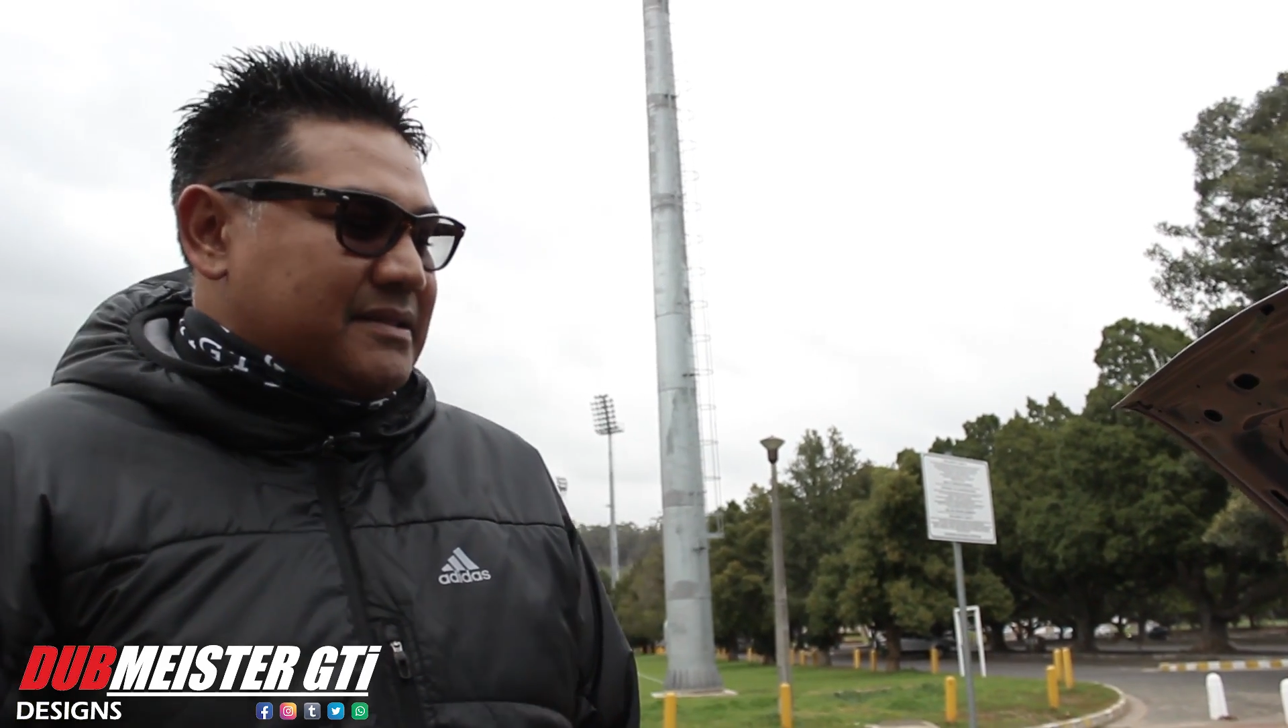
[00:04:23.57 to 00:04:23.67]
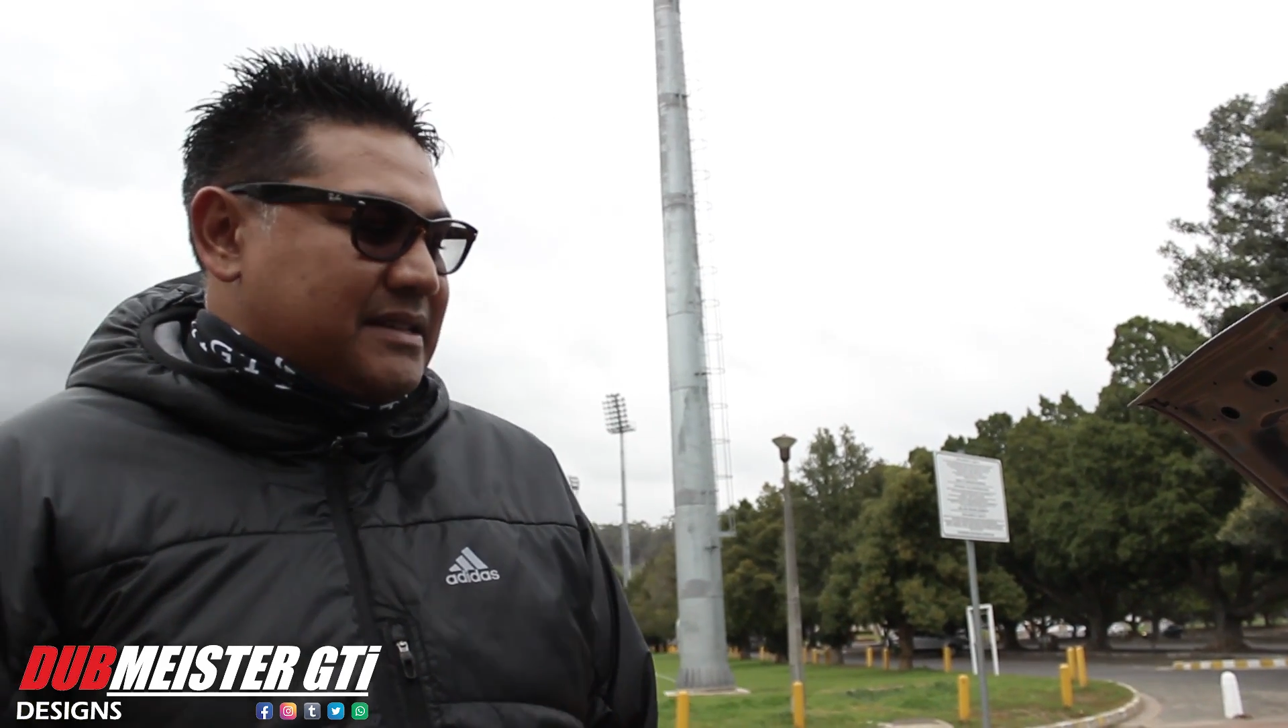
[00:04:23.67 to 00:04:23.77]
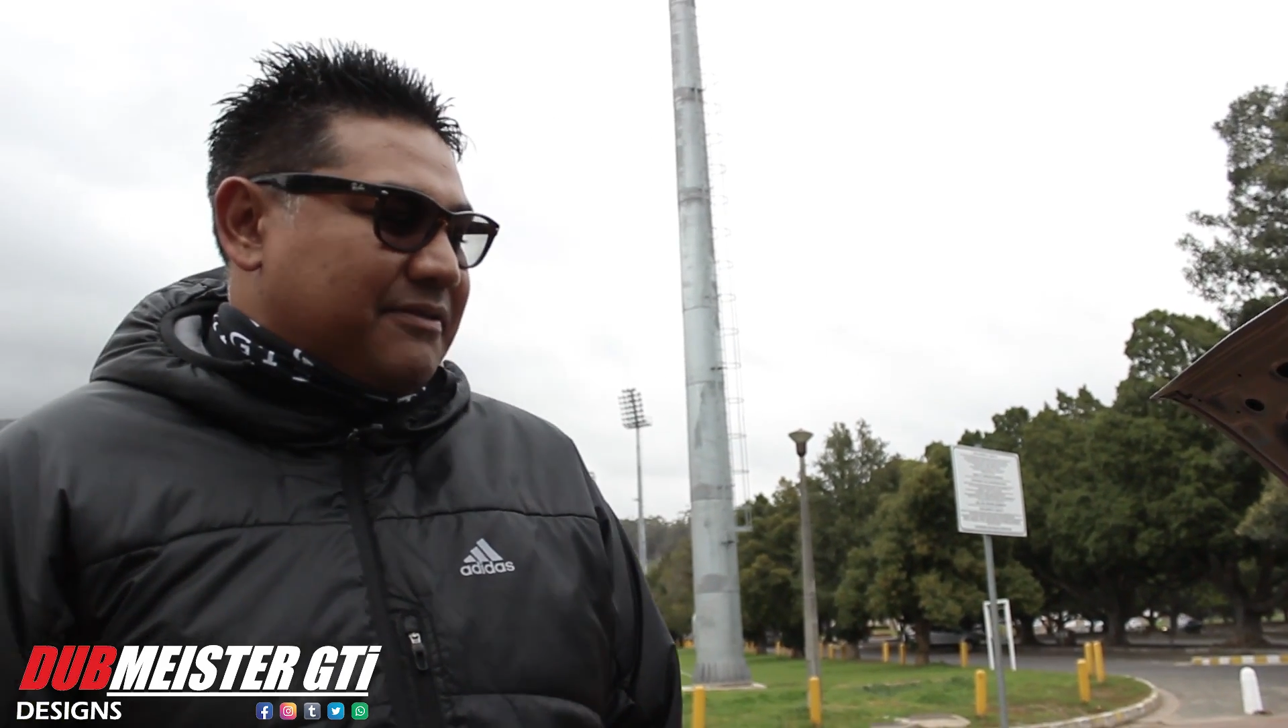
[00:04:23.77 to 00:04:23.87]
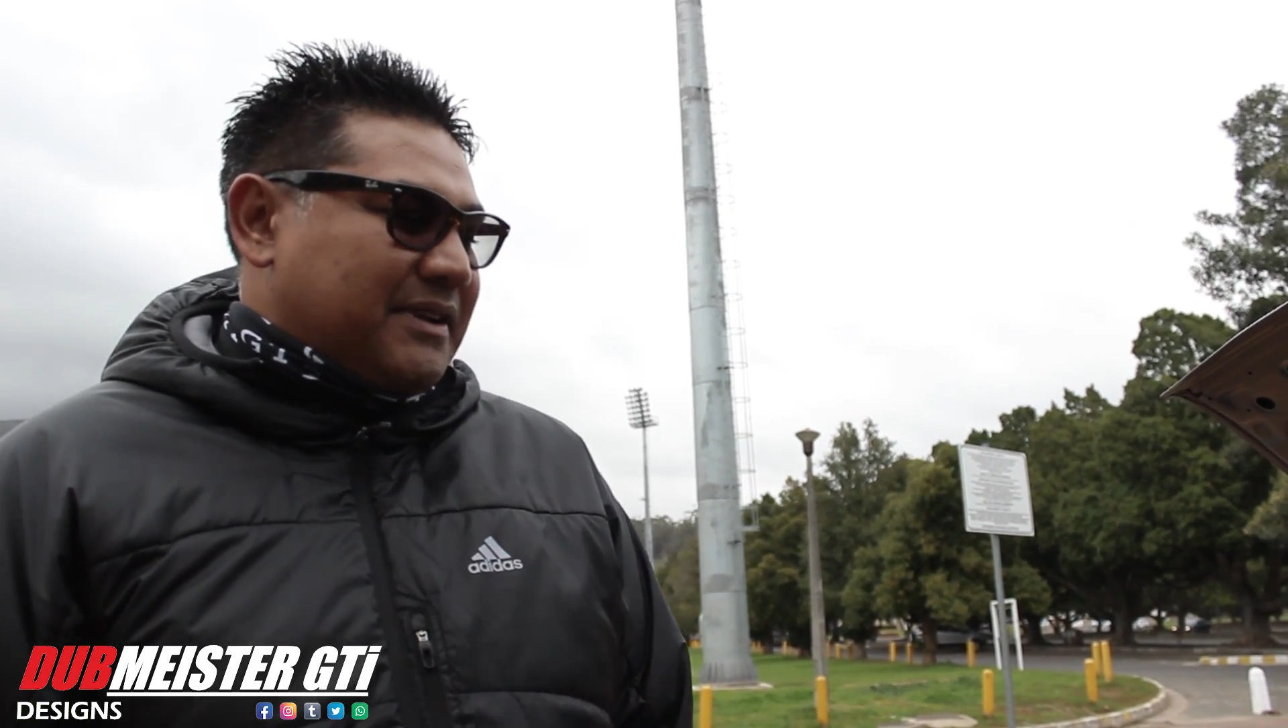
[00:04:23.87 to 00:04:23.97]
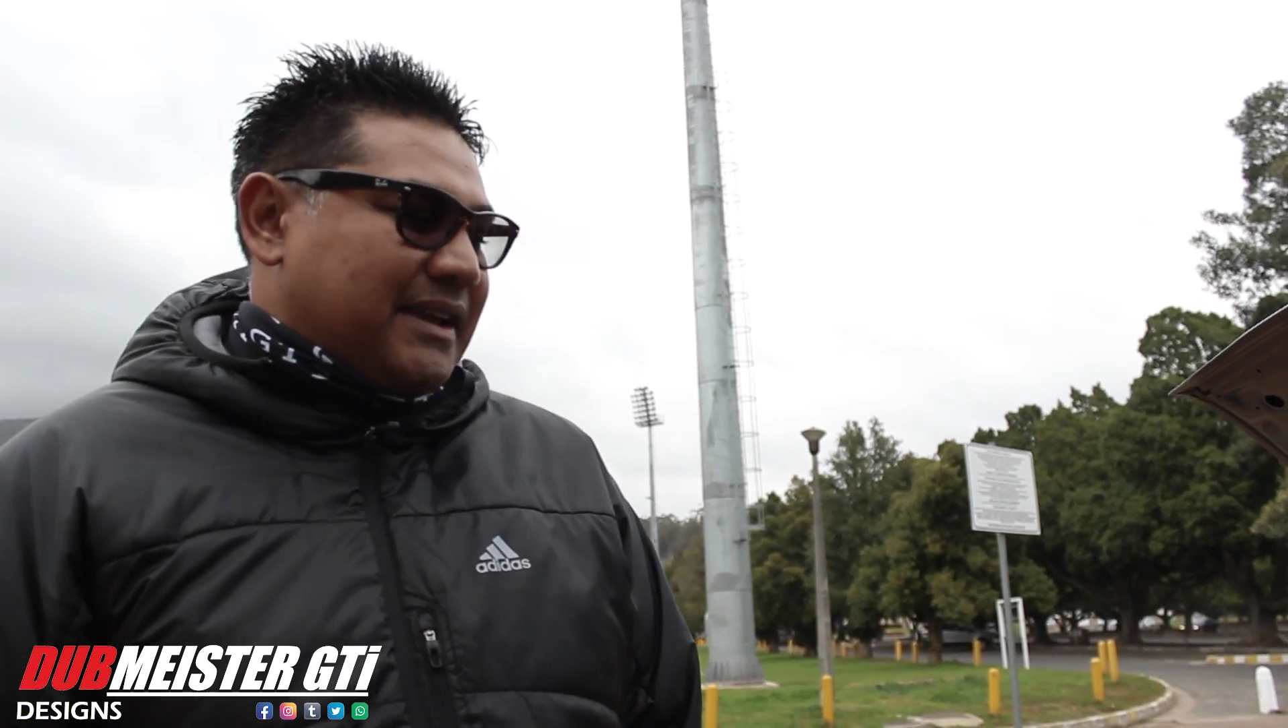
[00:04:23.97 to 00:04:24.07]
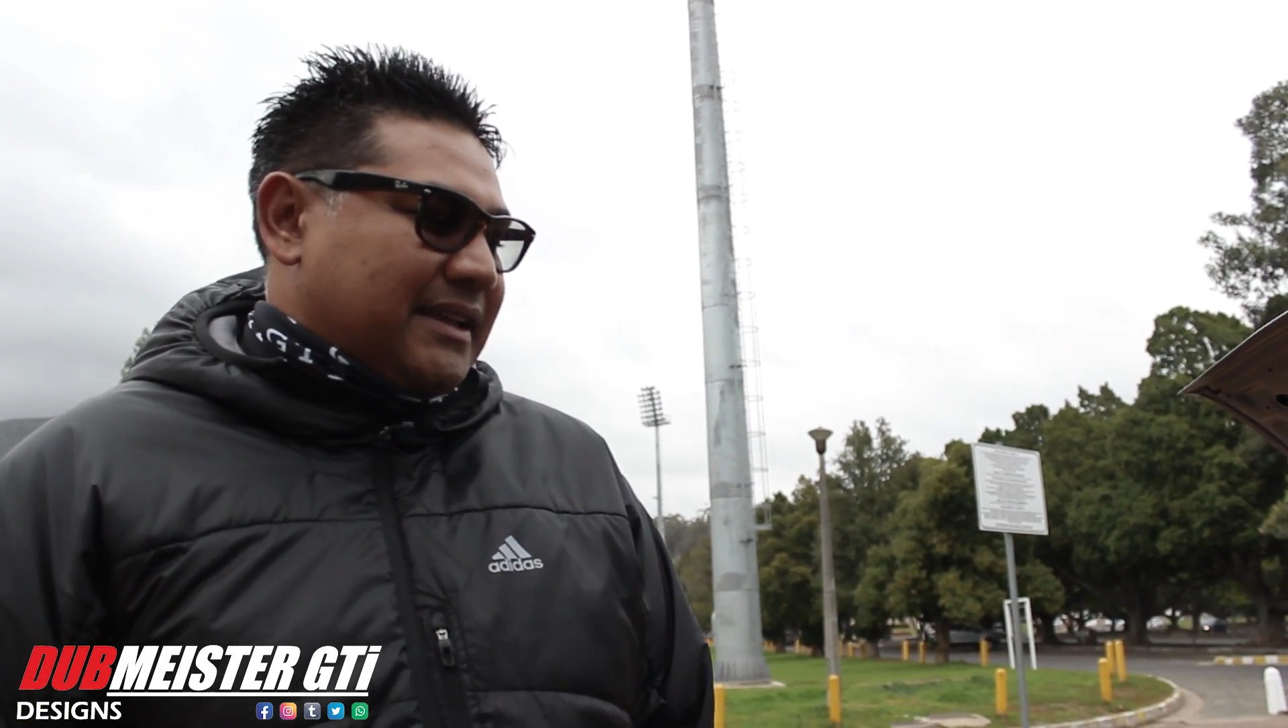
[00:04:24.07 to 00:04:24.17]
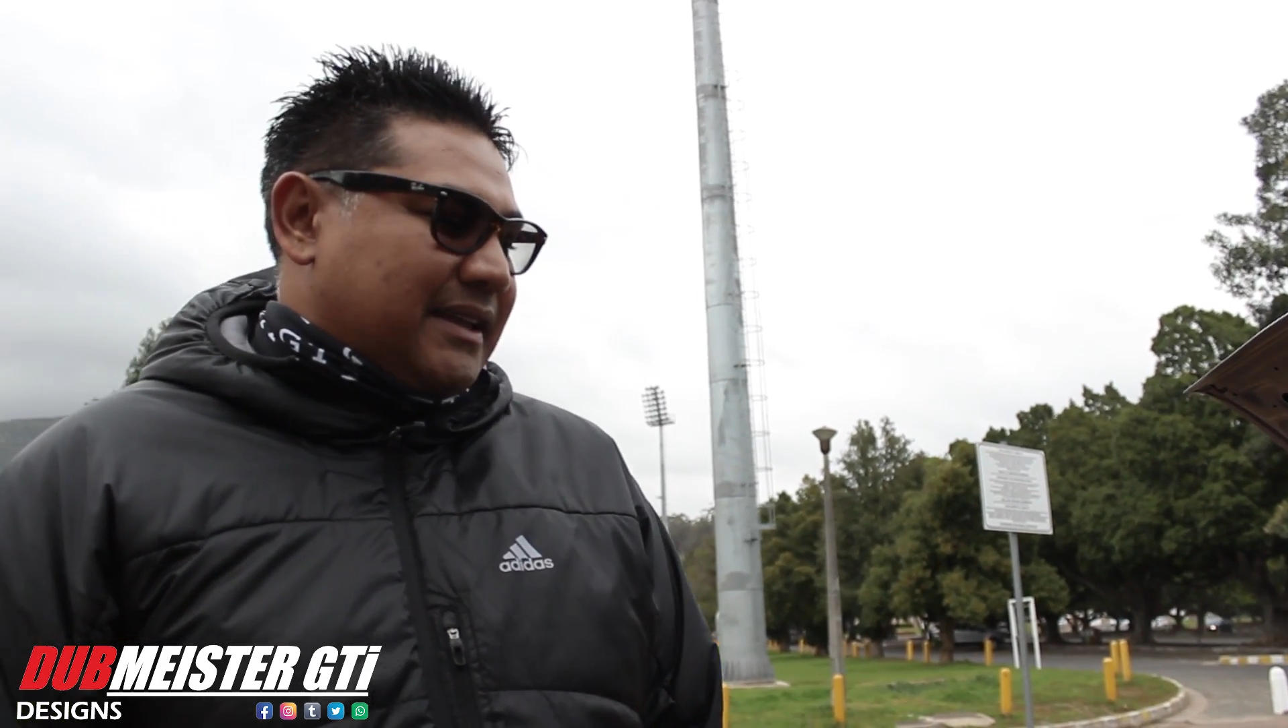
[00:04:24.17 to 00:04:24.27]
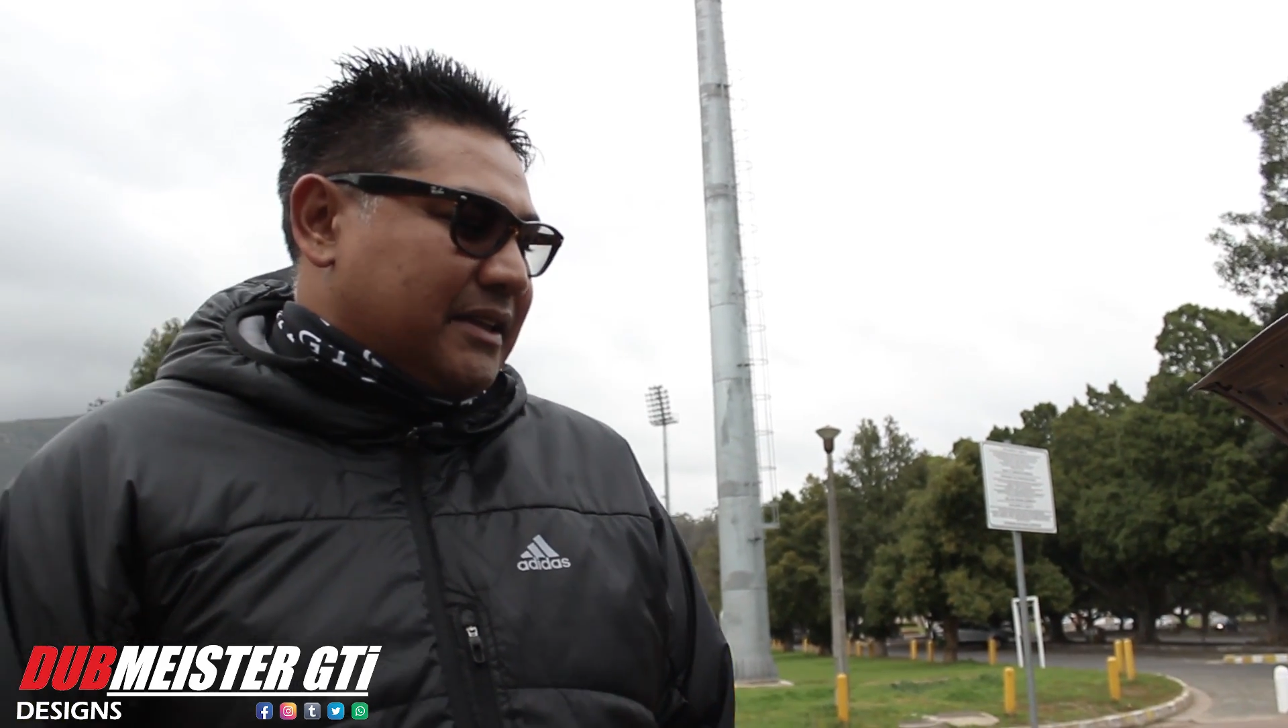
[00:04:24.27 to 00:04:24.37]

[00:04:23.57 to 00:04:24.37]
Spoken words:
stuff like that,